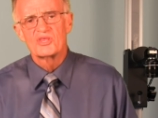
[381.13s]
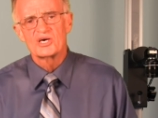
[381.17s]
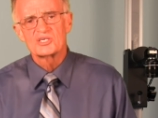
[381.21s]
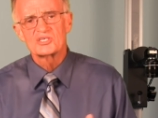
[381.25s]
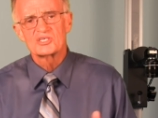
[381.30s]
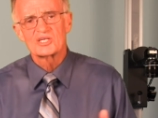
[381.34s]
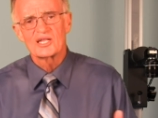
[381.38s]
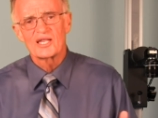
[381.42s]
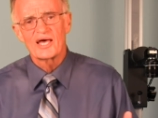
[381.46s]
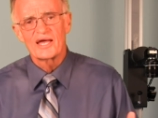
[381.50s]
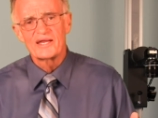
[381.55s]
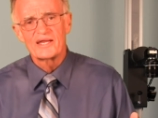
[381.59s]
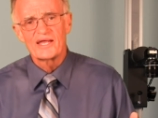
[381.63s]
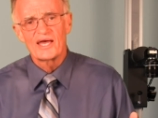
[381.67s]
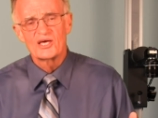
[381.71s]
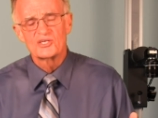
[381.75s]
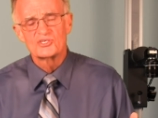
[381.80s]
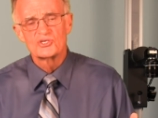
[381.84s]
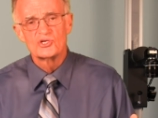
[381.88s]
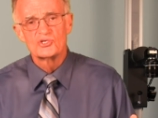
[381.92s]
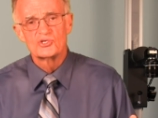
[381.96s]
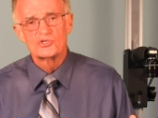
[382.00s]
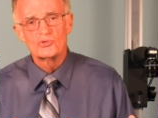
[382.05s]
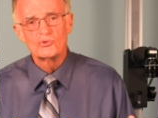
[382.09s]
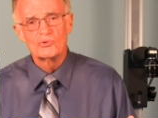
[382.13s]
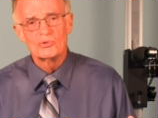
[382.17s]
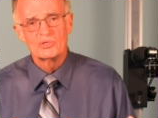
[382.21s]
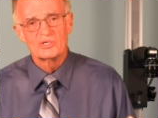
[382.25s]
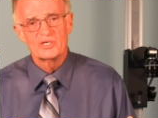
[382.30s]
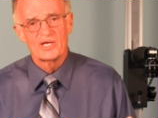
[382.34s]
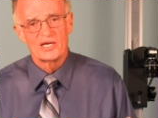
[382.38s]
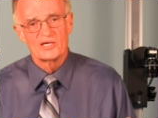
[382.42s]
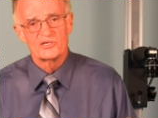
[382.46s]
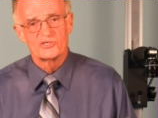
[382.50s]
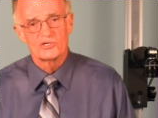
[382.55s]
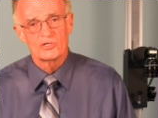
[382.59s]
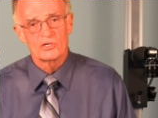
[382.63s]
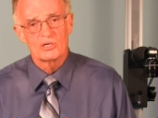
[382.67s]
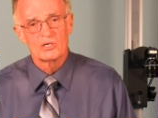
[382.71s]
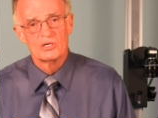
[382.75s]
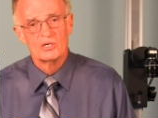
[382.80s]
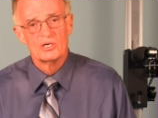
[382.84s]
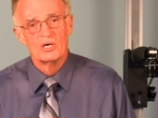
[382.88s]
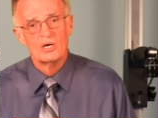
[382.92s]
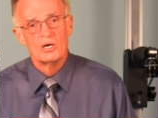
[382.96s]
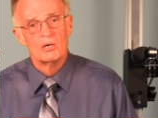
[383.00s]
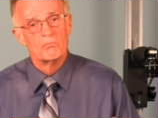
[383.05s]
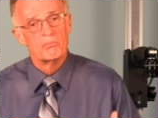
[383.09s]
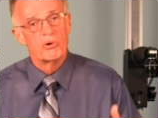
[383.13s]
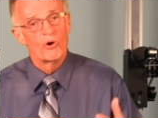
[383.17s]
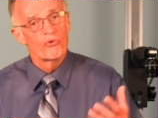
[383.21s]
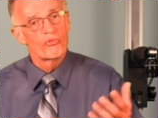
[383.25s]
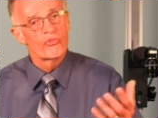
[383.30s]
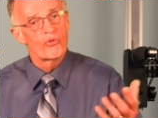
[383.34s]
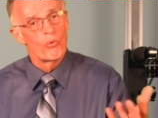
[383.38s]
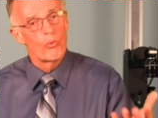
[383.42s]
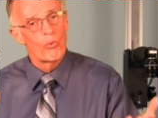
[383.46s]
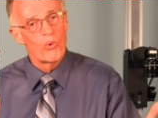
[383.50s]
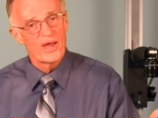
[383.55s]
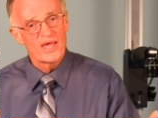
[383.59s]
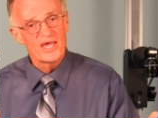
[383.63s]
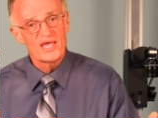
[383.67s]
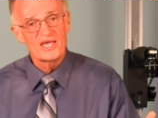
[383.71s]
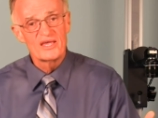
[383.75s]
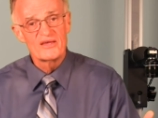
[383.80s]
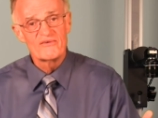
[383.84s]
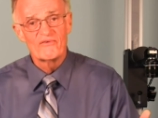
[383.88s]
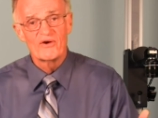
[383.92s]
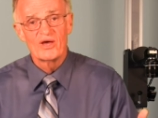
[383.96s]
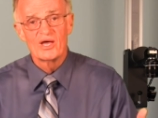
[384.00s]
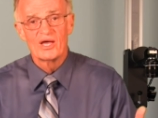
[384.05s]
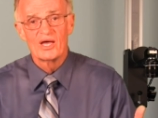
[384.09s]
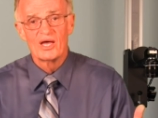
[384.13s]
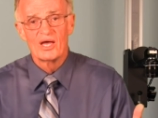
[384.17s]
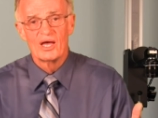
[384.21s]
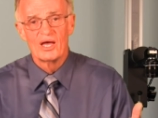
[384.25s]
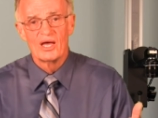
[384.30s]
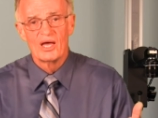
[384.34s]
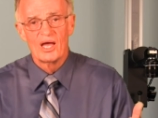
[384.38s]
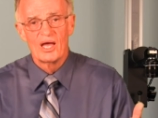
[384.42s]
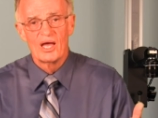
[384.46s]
And thus light has a dual nature, both a wave